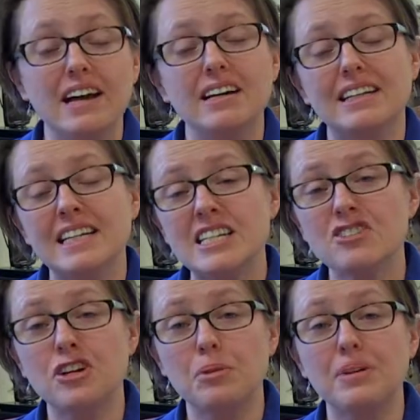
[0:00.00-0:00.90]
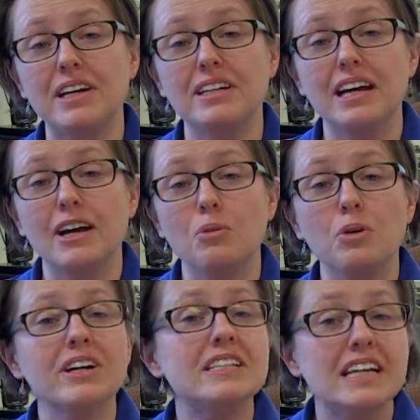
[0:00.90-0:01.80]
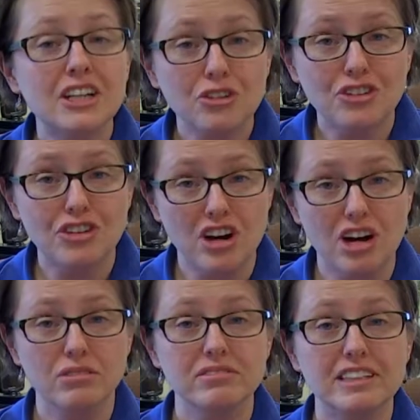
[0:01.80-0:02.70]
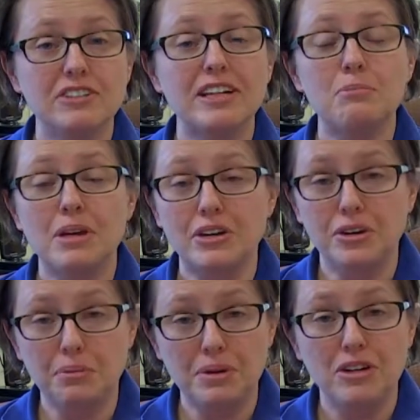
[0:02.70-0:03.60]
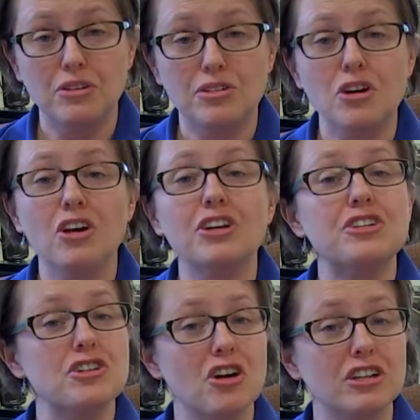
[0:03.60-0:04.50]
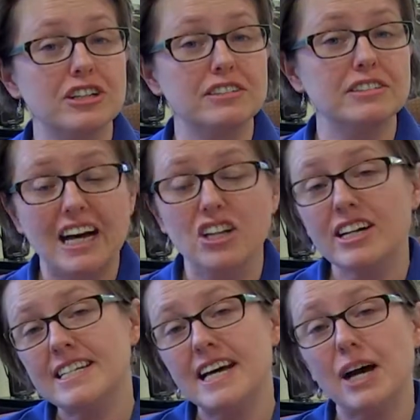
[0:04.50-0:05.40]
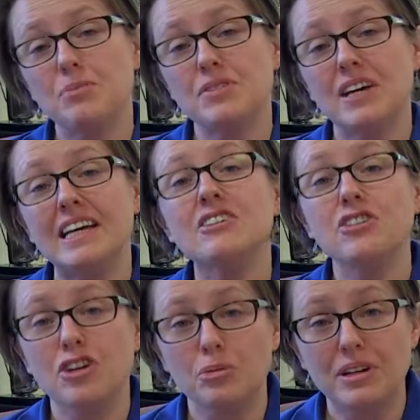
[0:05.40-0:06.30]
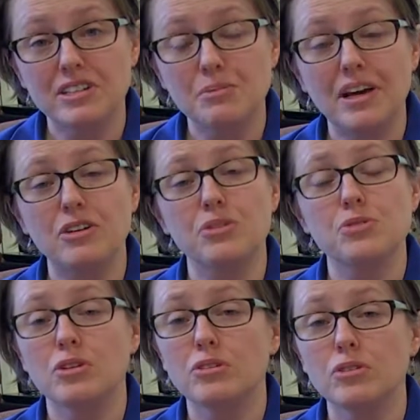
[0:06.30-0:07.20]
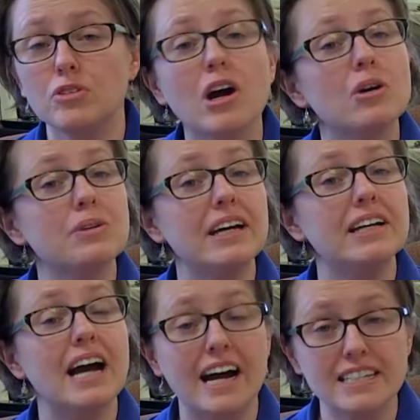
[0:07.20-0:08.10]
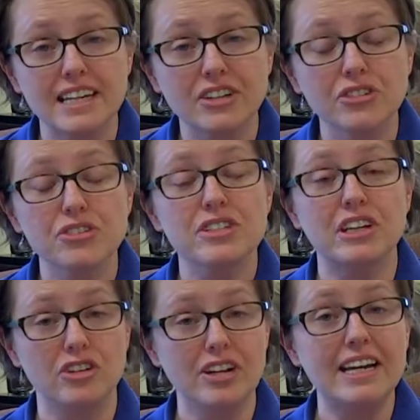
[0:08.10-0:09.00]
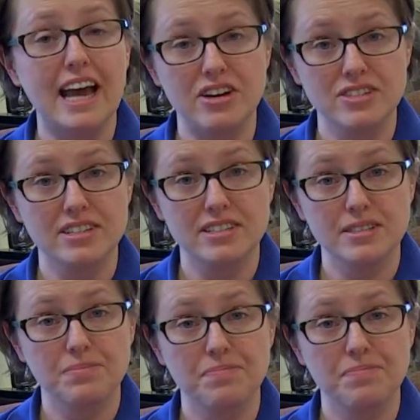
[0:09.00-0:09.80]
An indeterminate will continue to grow. It'll get bigger and bigger, or taller and taller. A lot of times, indeterminate tomatoes are grown in high tunnels and in greenhouses.